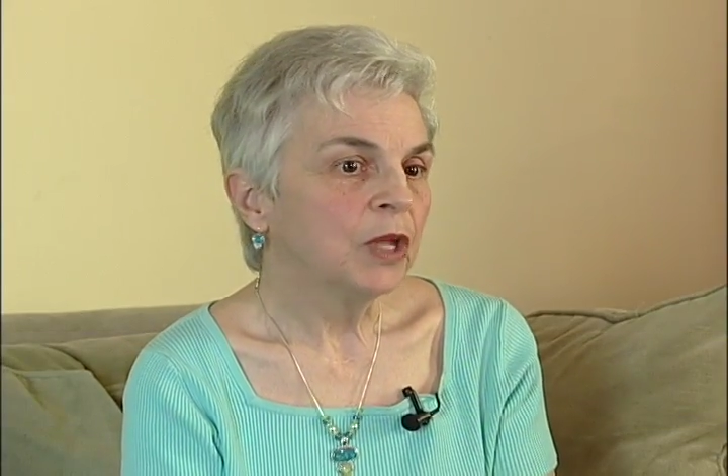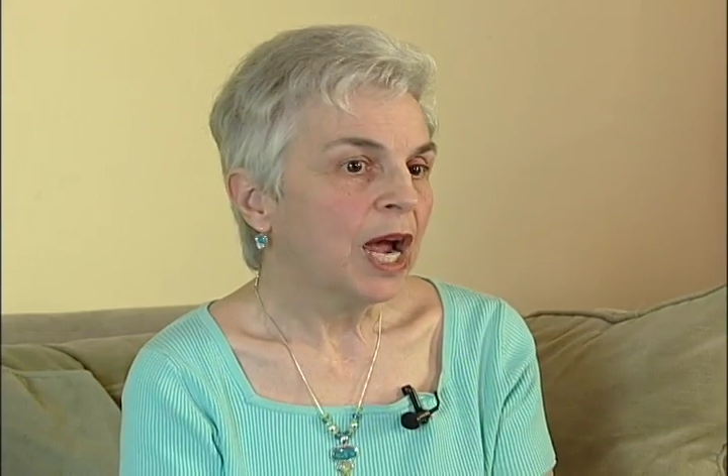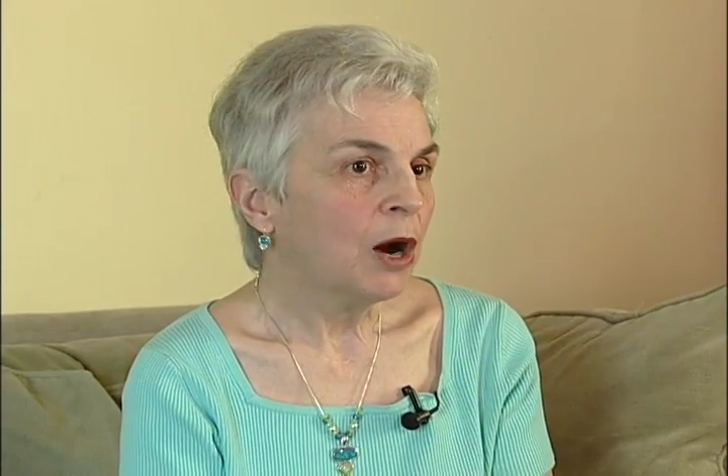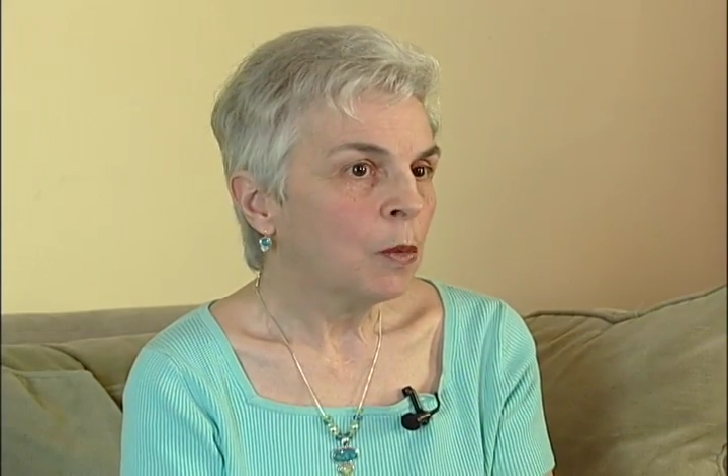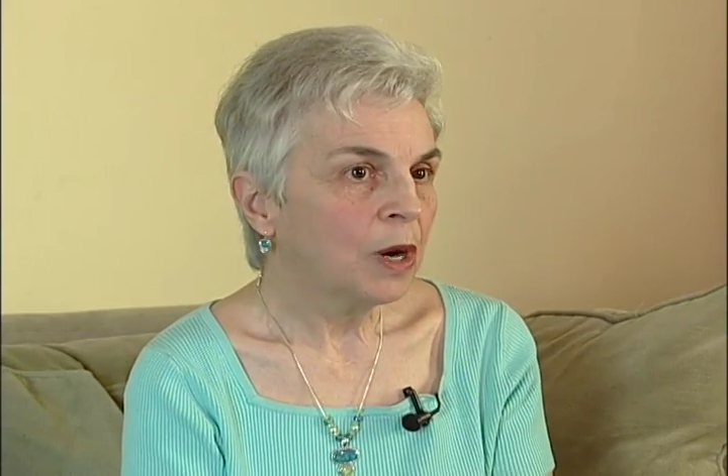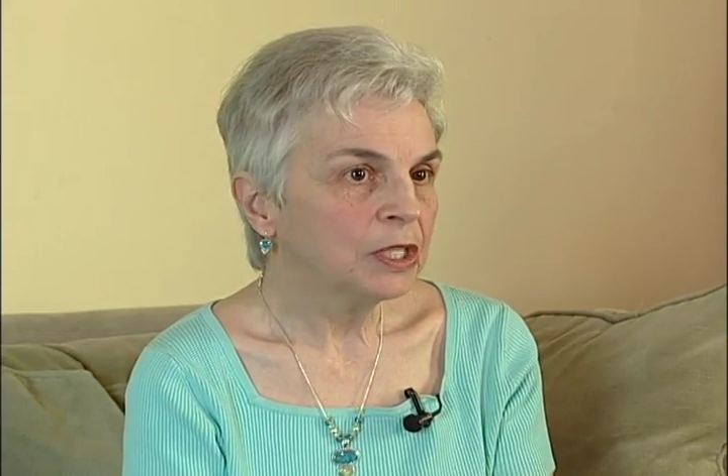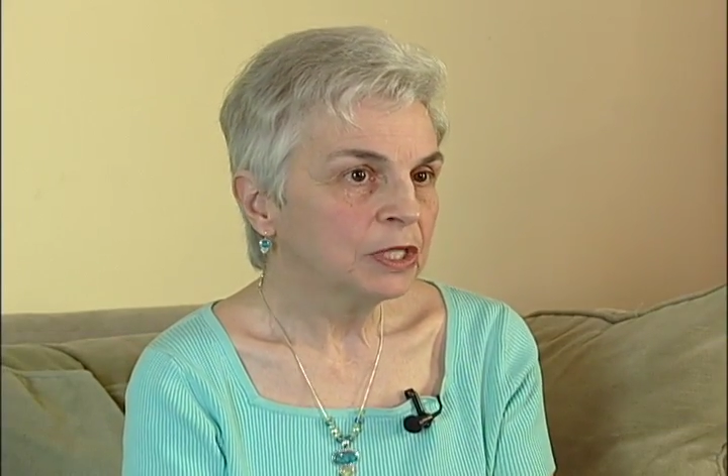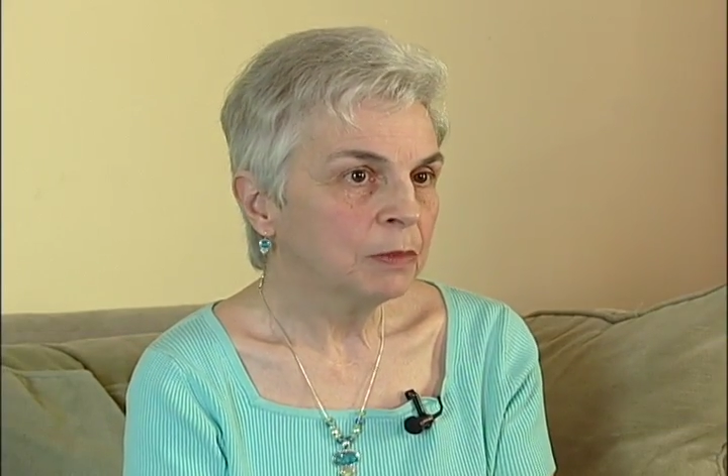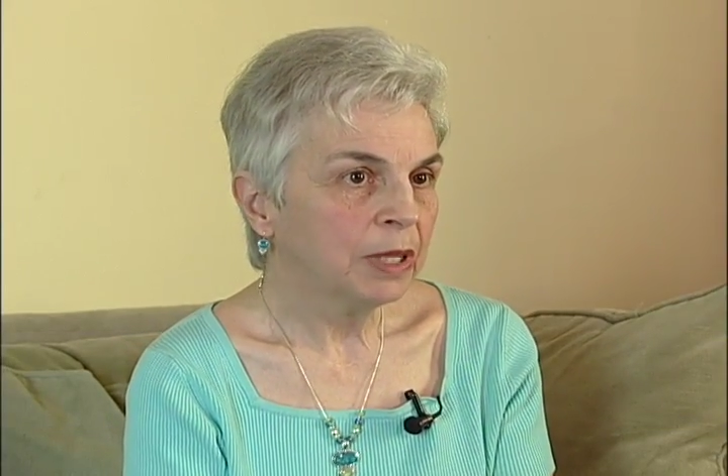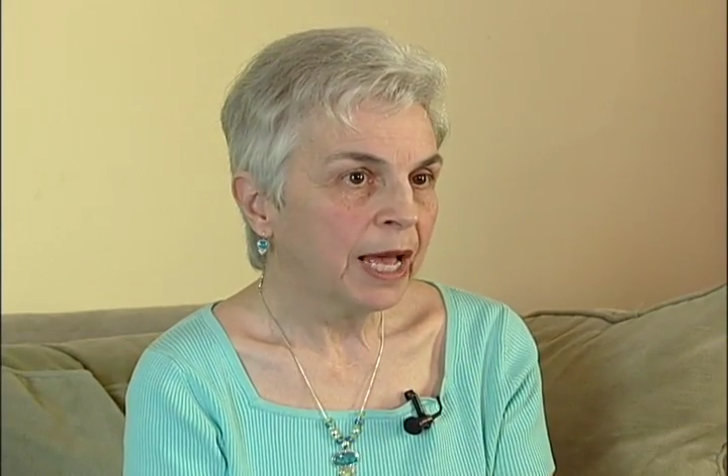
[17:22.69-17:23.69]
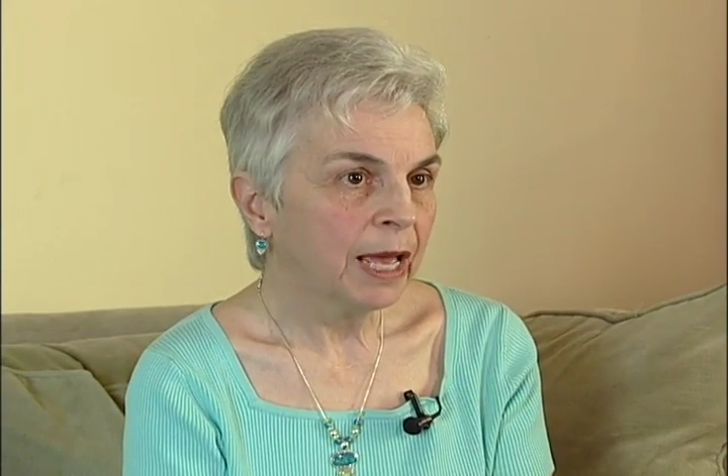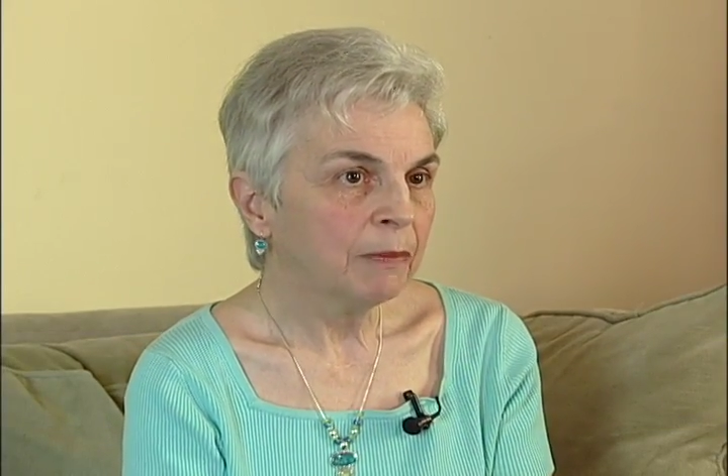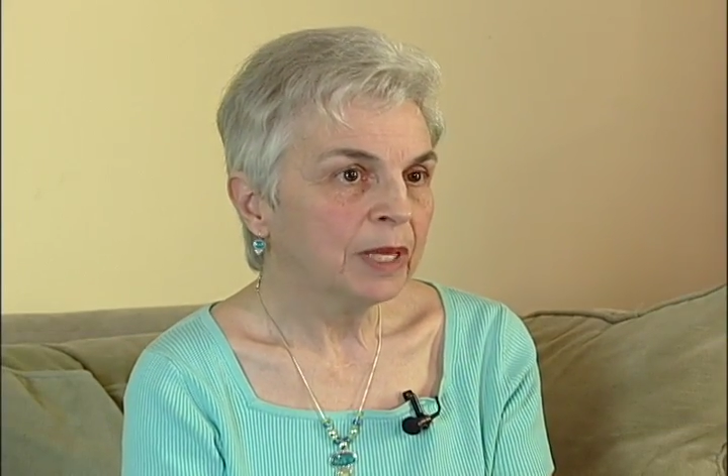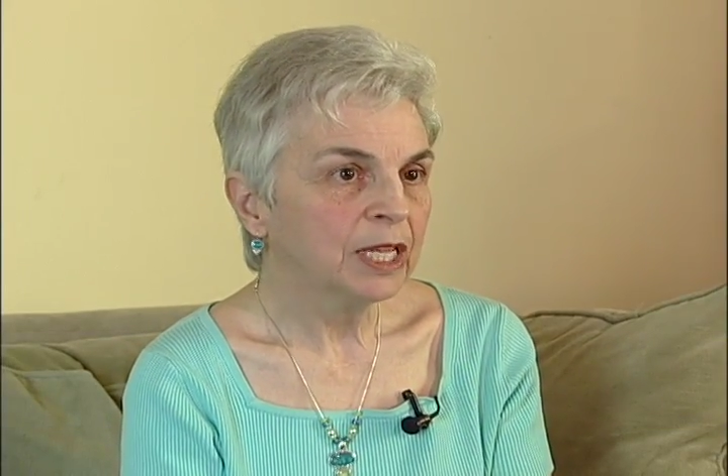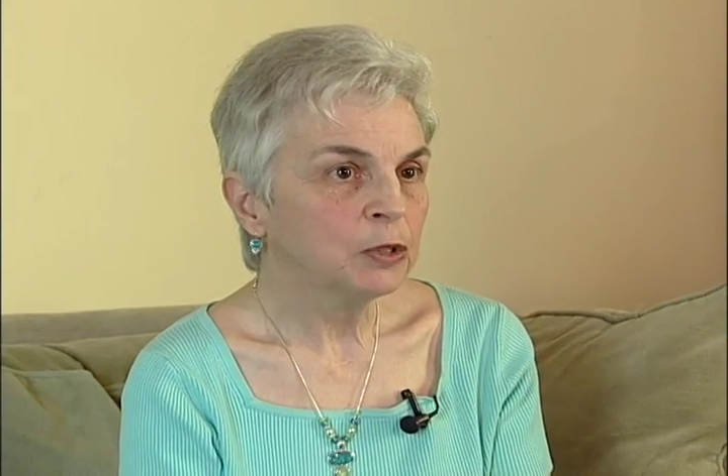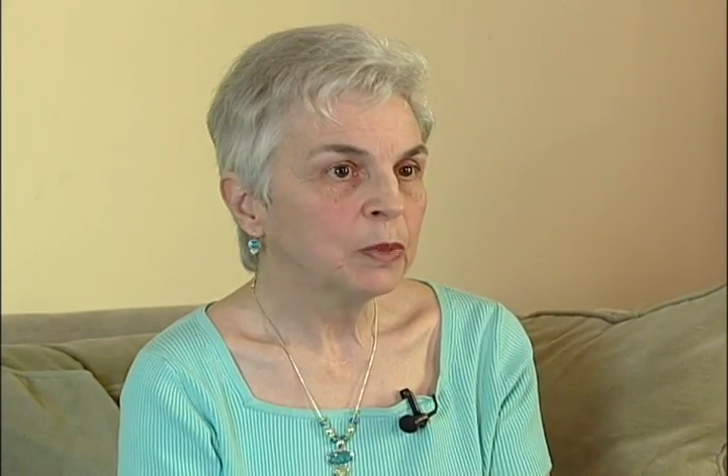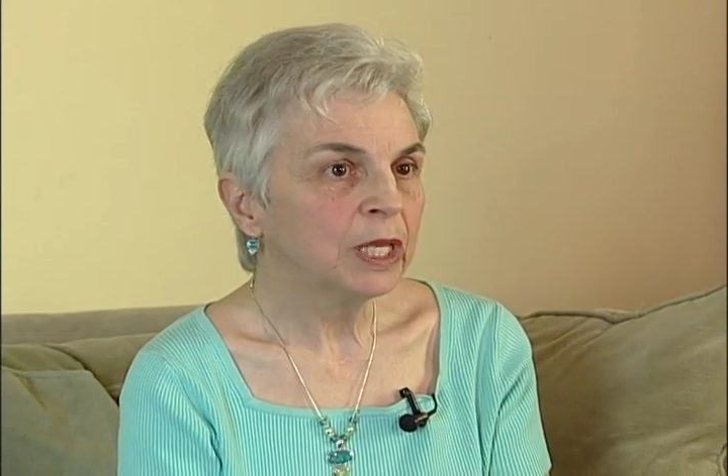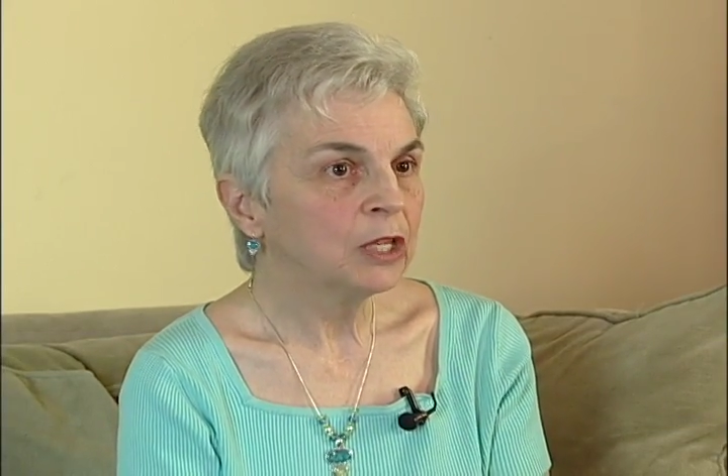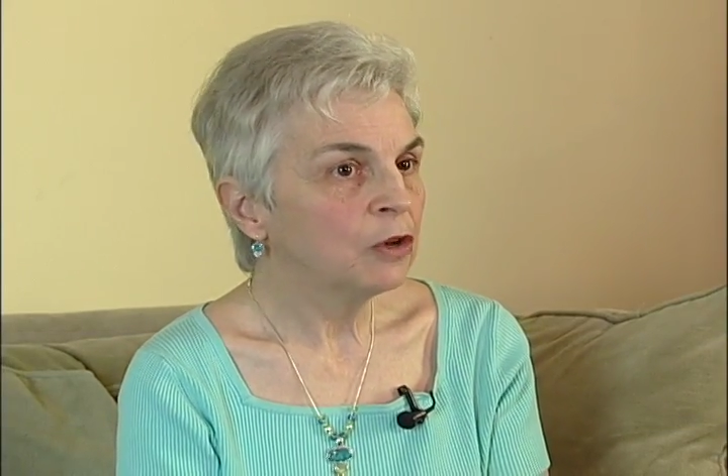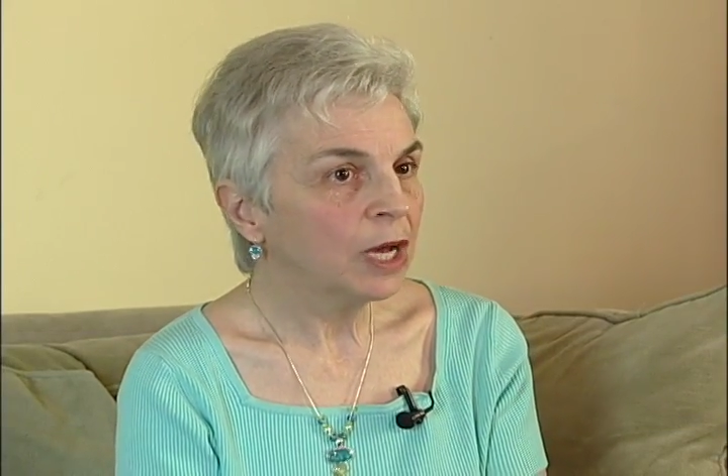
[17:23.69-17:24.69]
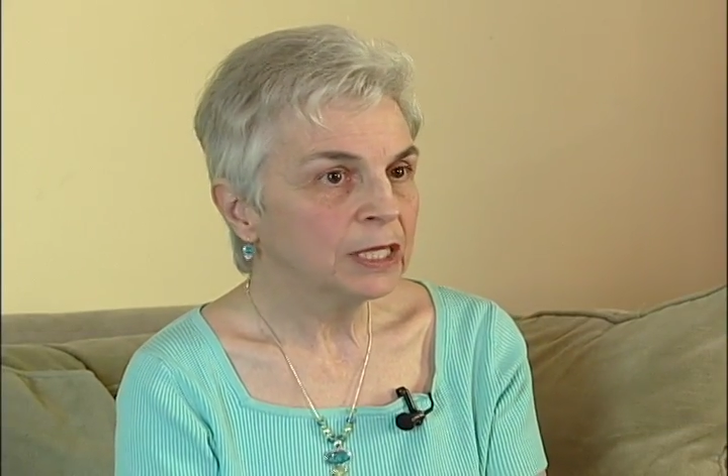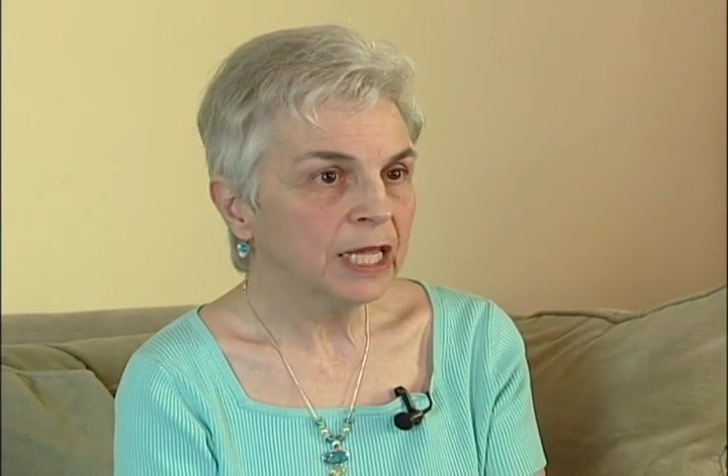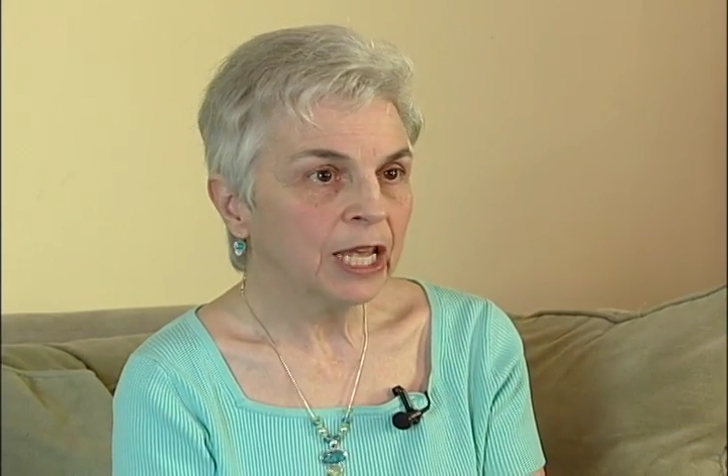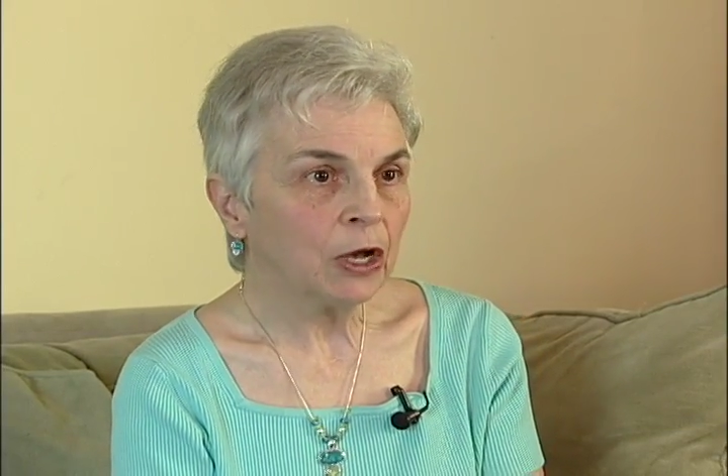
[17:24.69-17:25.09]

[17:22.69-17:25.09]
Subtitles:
our water supply because we cannot take